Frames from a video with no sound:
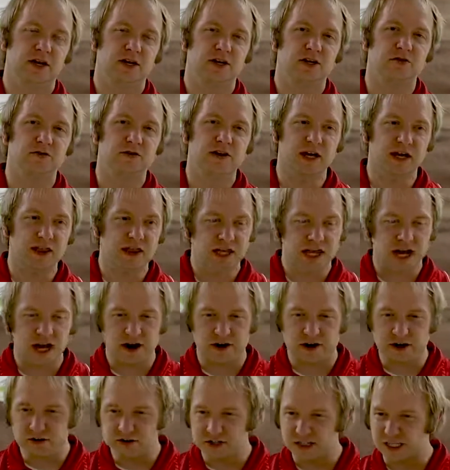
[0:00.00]
You get there,
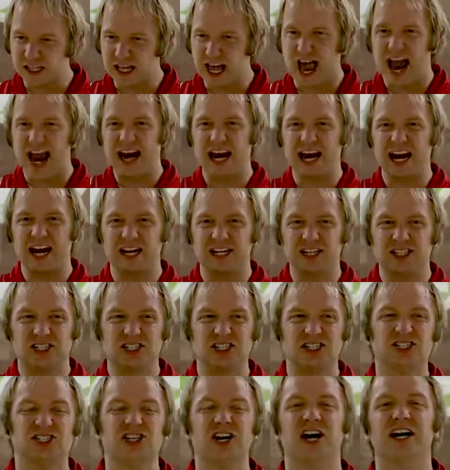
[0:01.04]
and you slide in
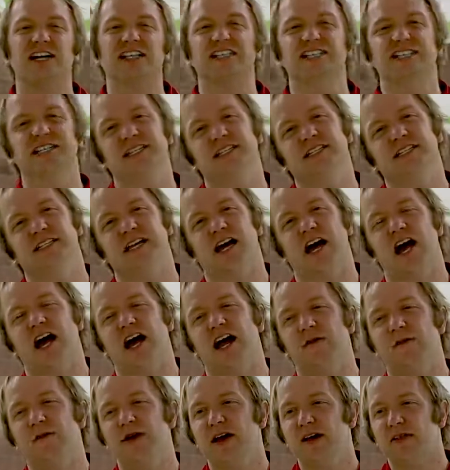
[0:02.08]
just in
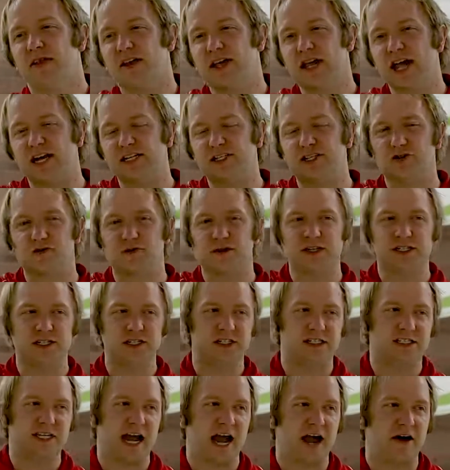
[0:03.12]
time. The catcher
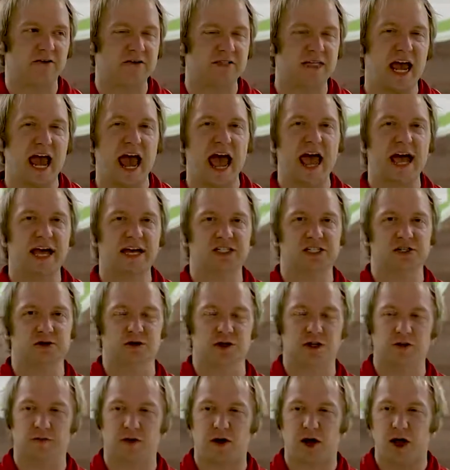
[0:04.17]
reaches down, tags you at
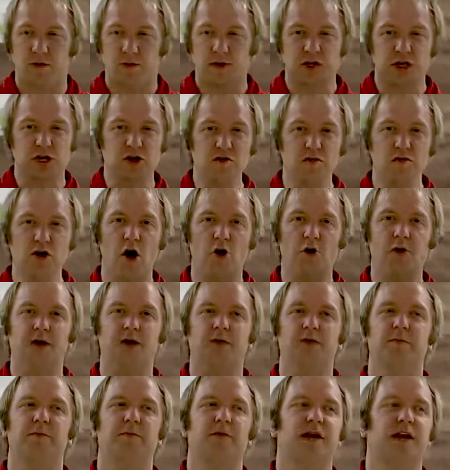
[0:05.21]
the ball, but you know you hit
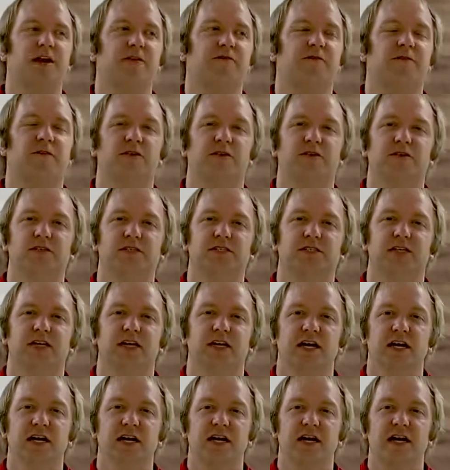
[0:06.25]
the plate first,
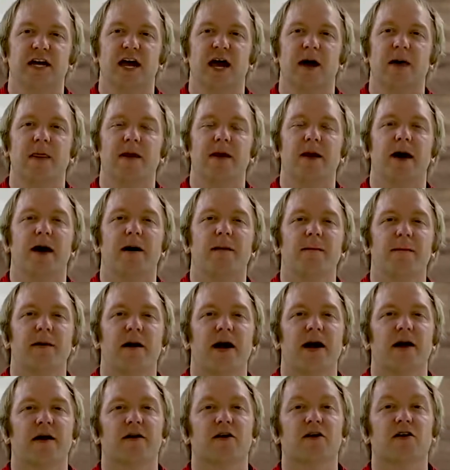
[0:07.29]
and the
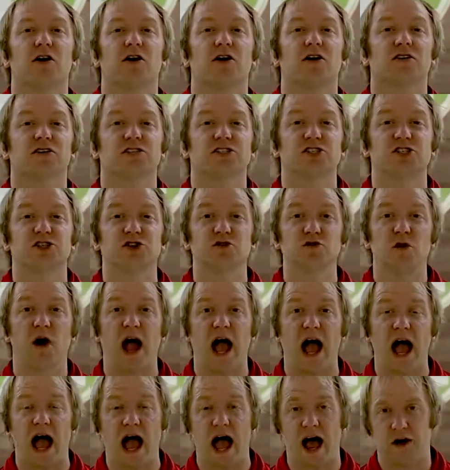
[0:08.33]
umpire calls you
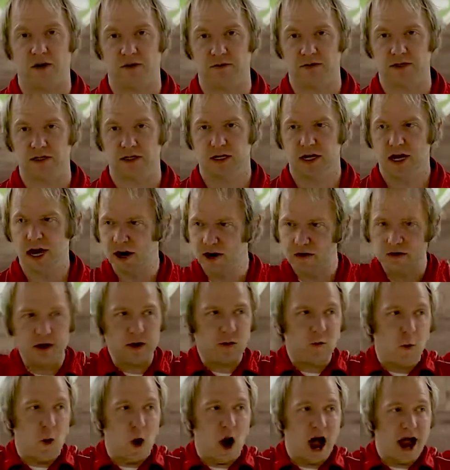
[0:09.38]
out. And you're
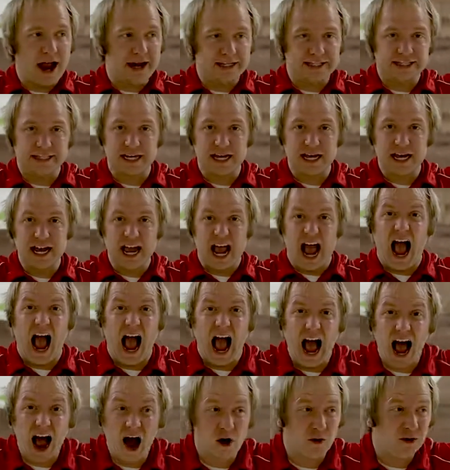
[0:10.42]
like, what?
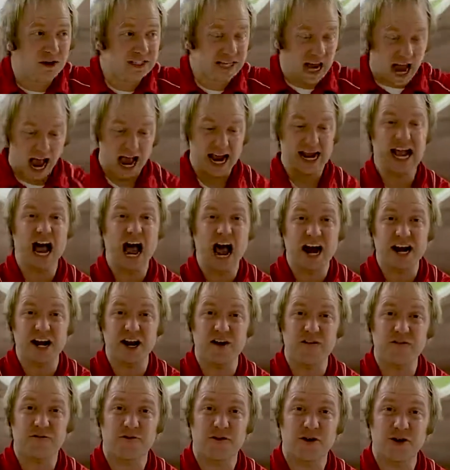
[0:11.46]
How? I got
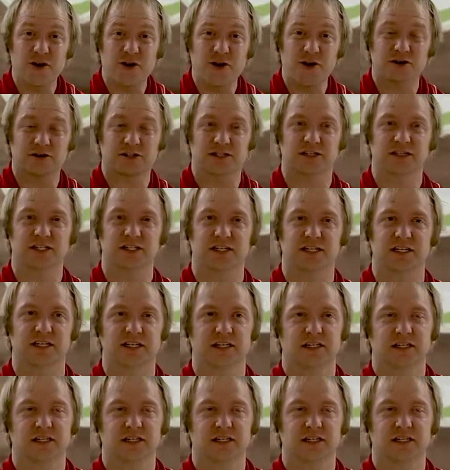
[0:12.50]
here first.